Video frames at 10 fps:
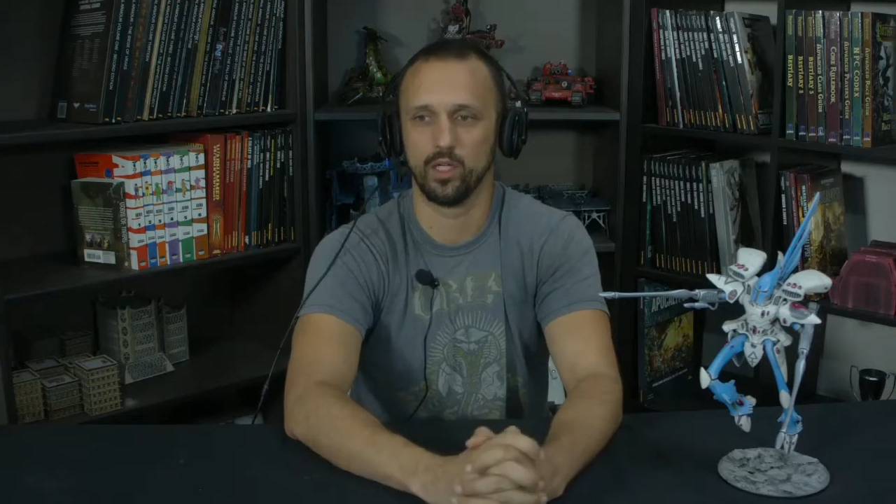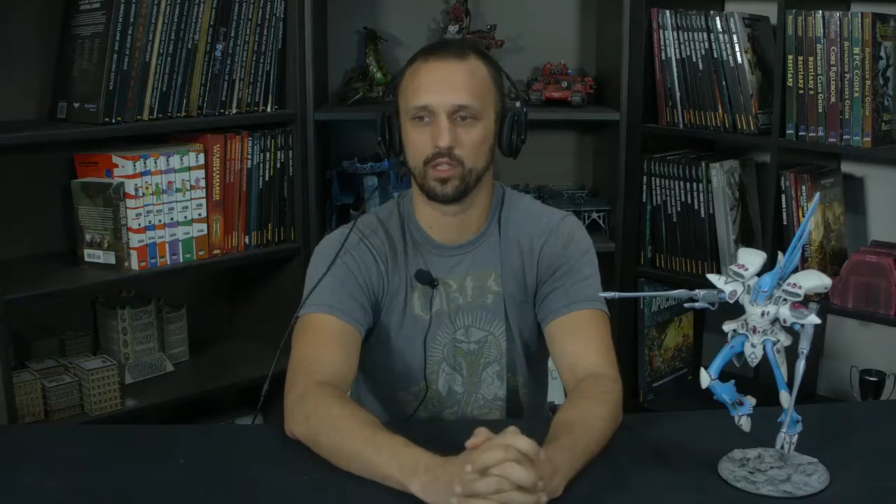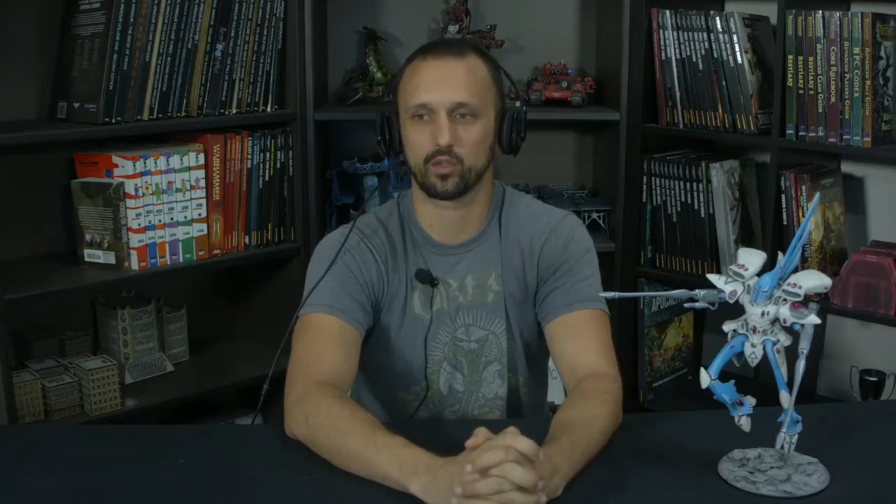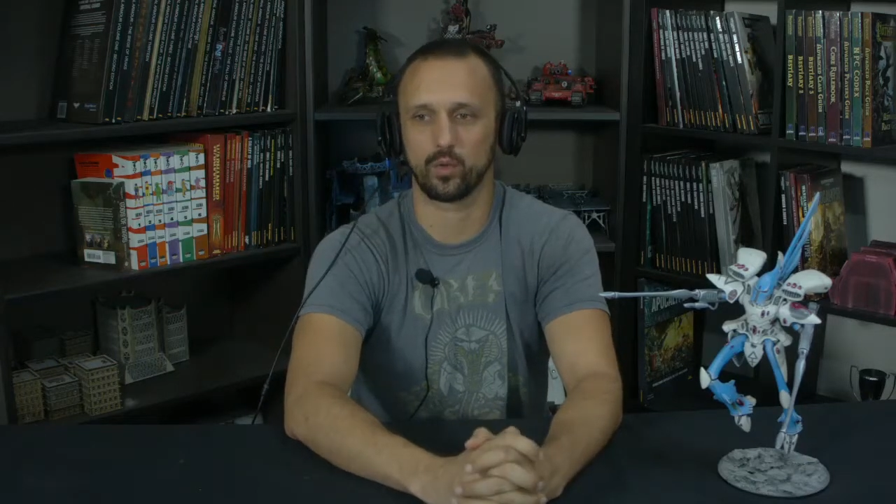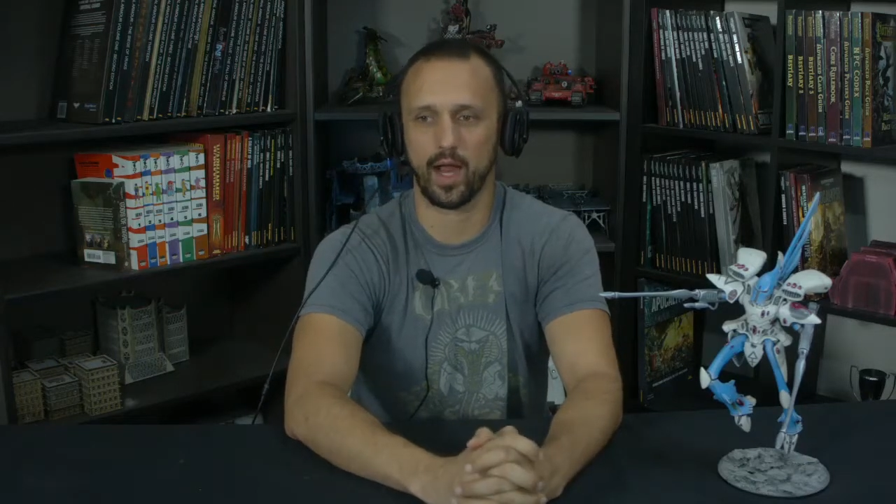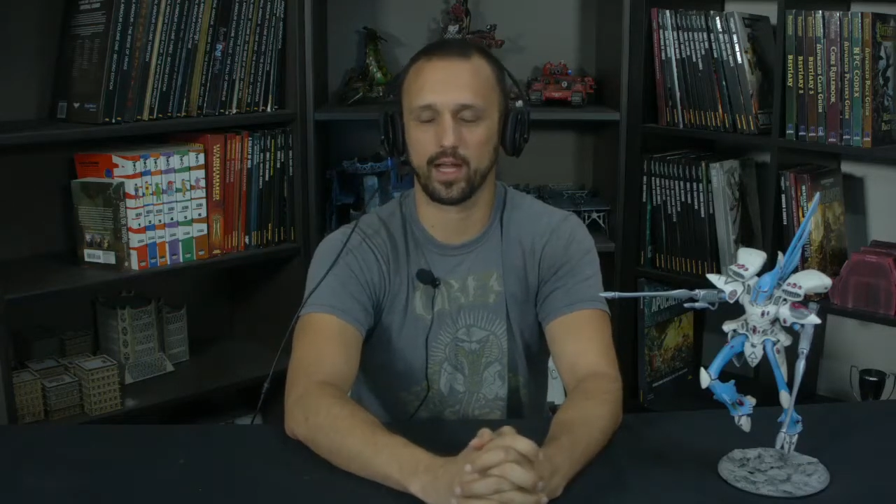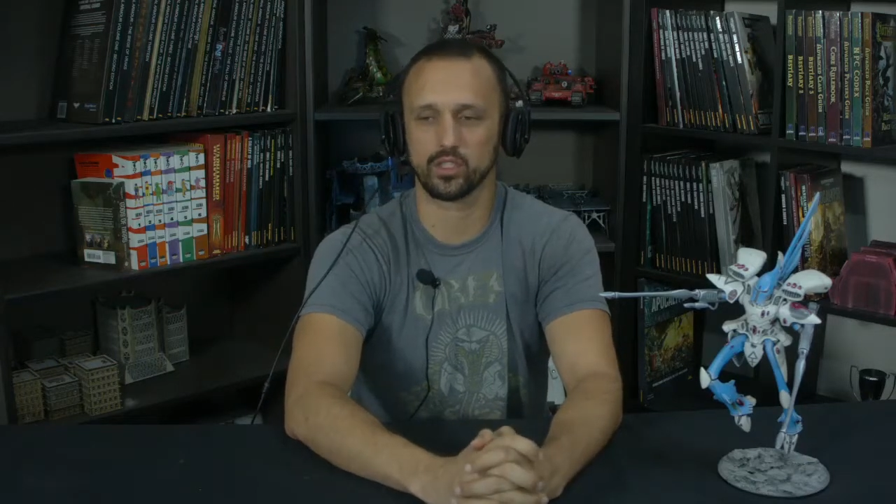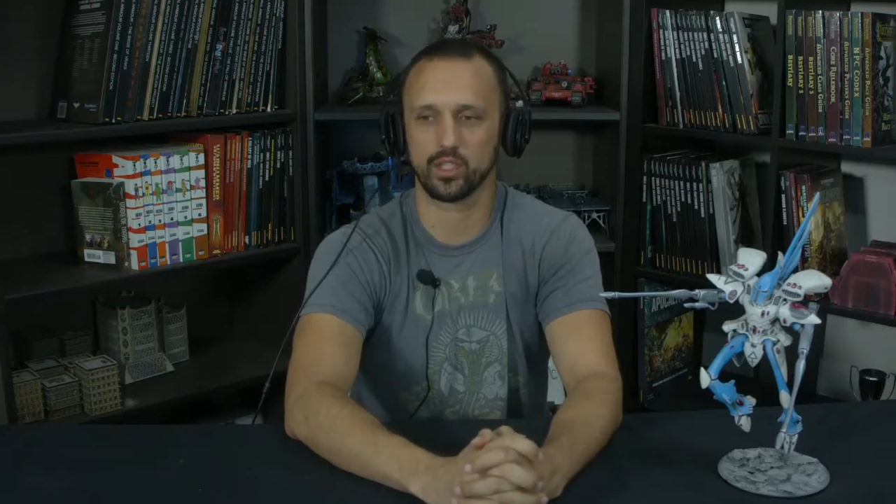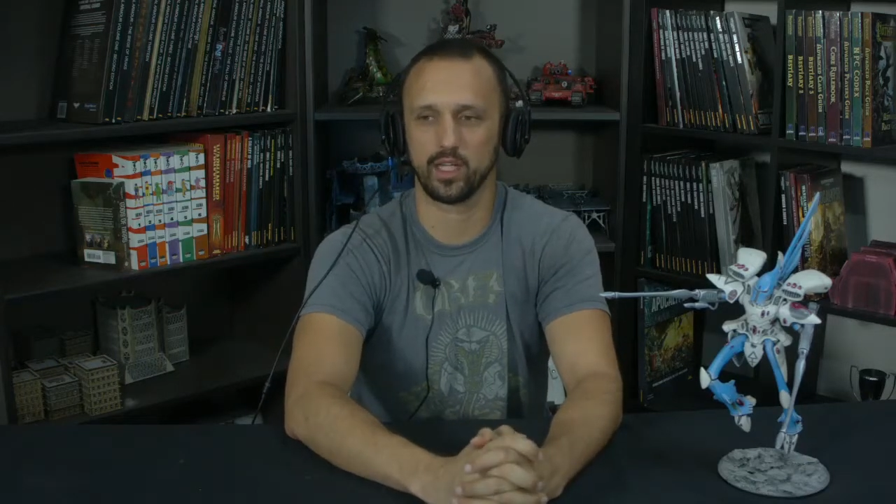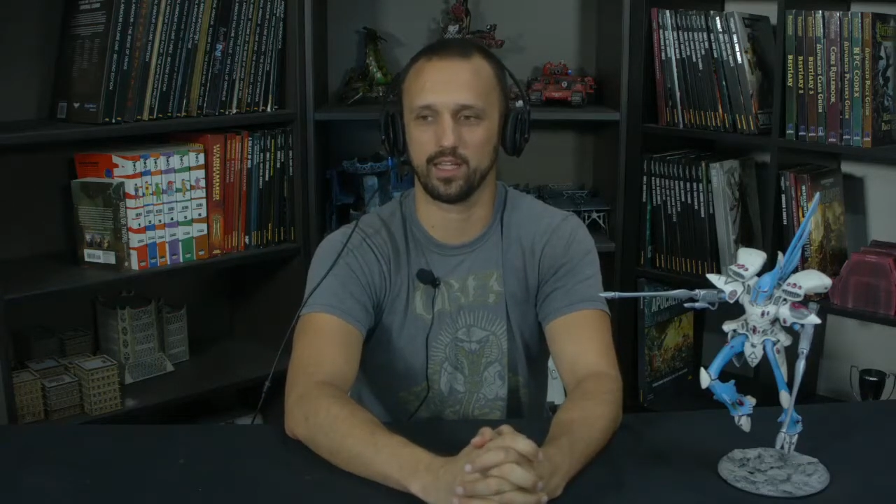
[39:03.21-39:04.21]

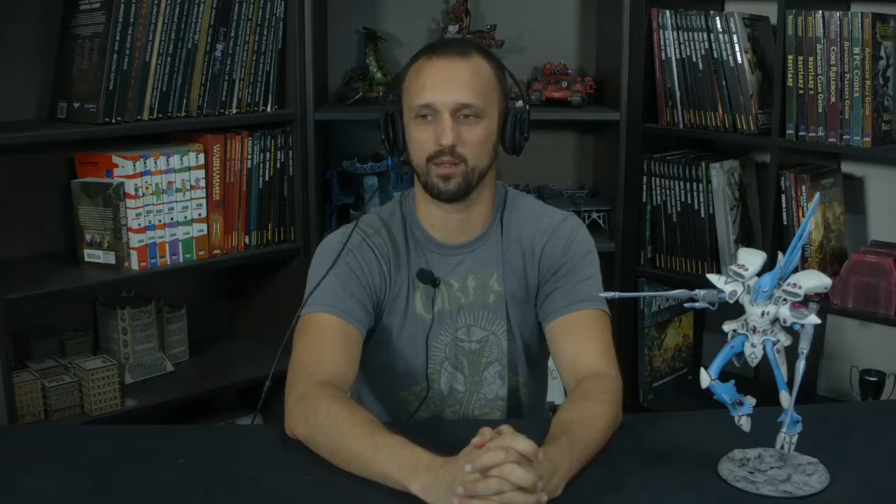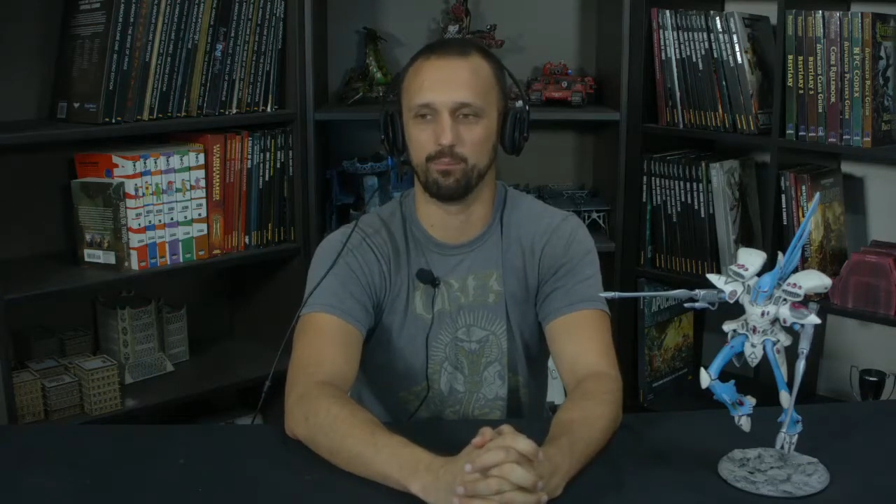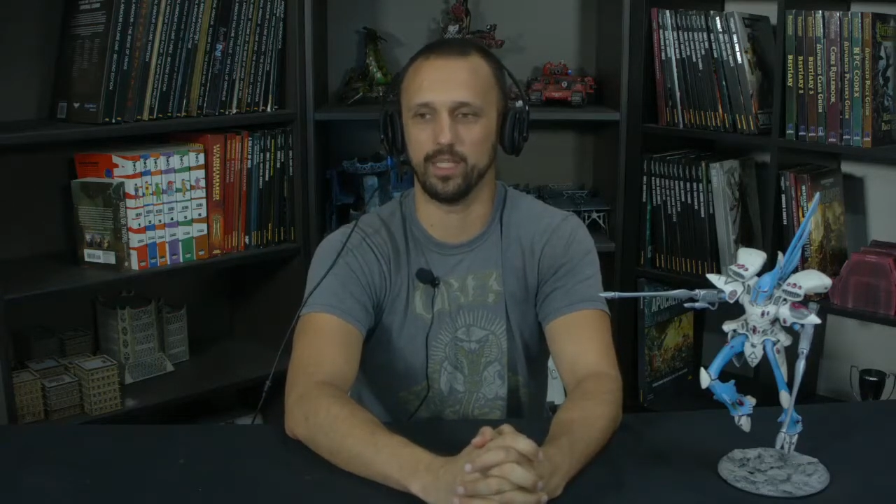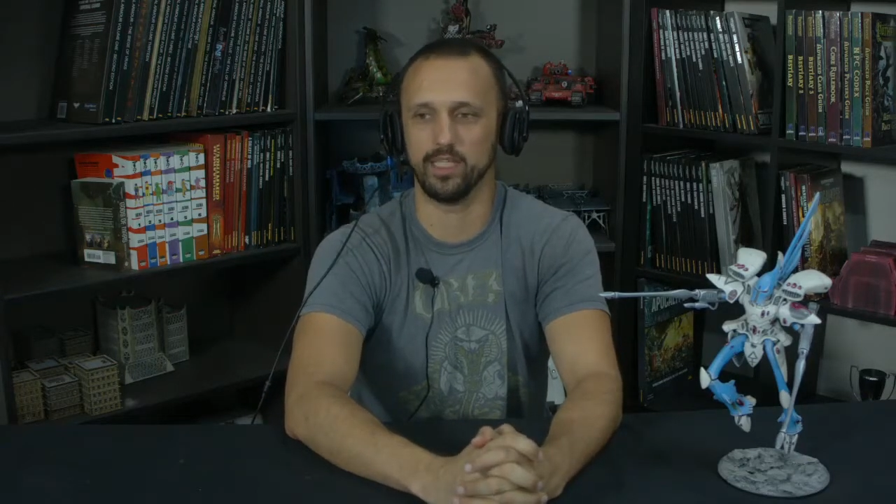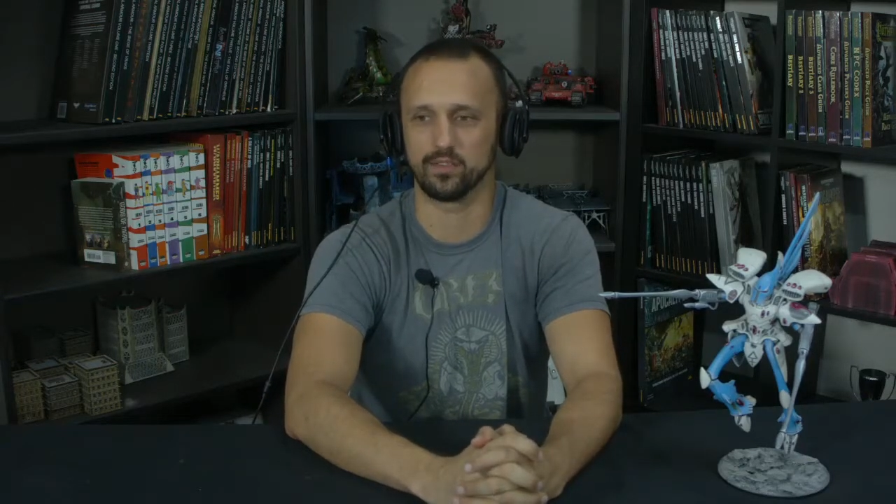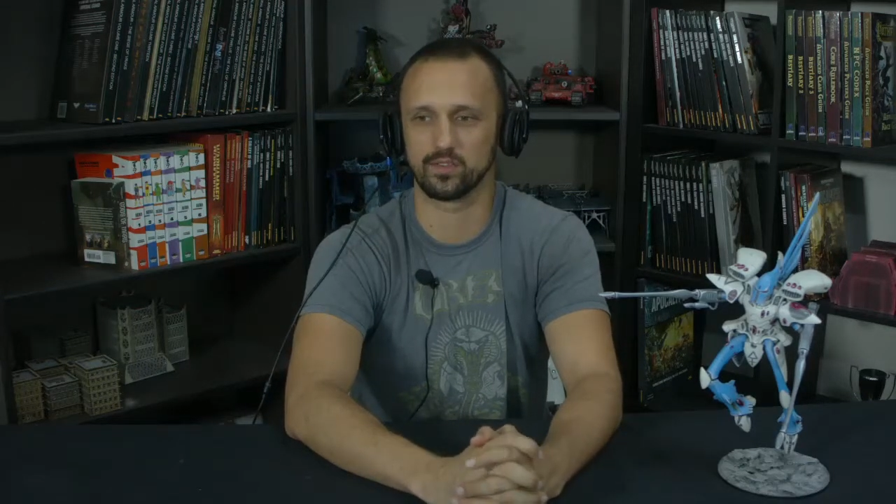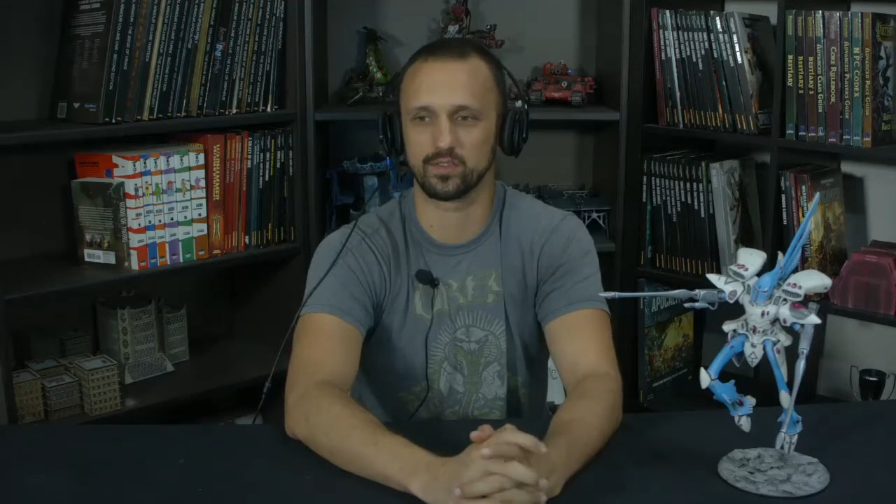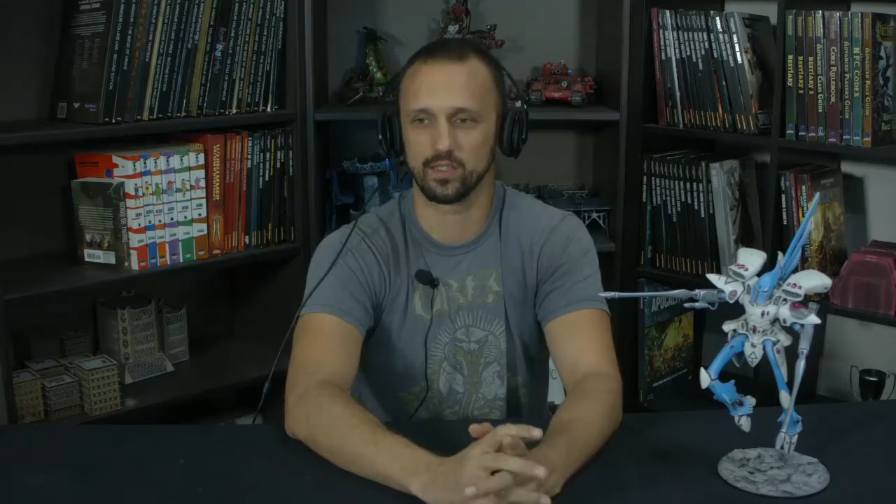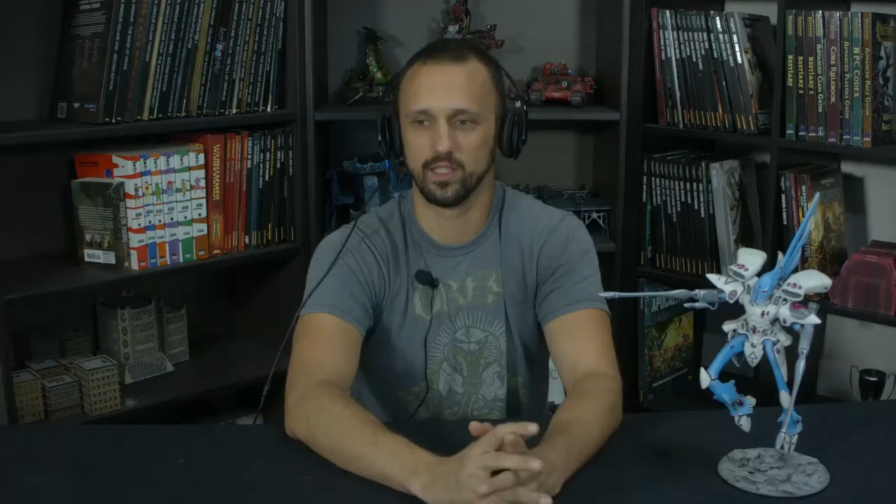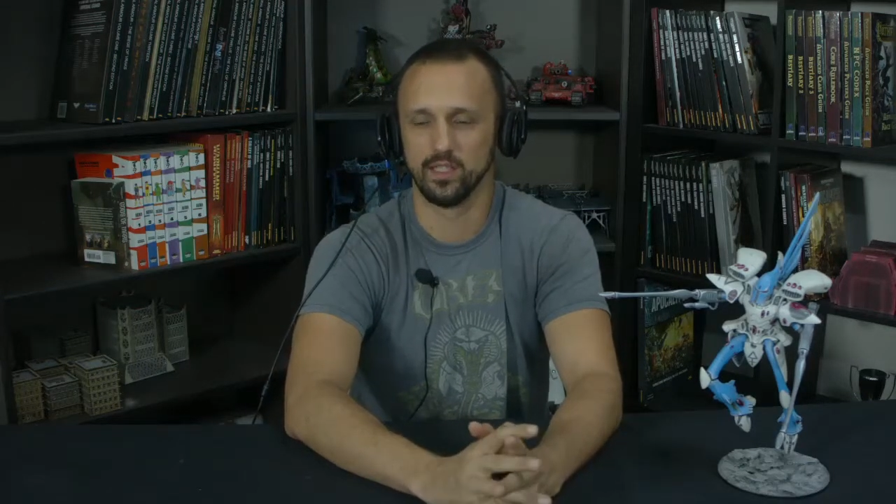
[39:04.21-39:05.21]
Crash and the Beasts.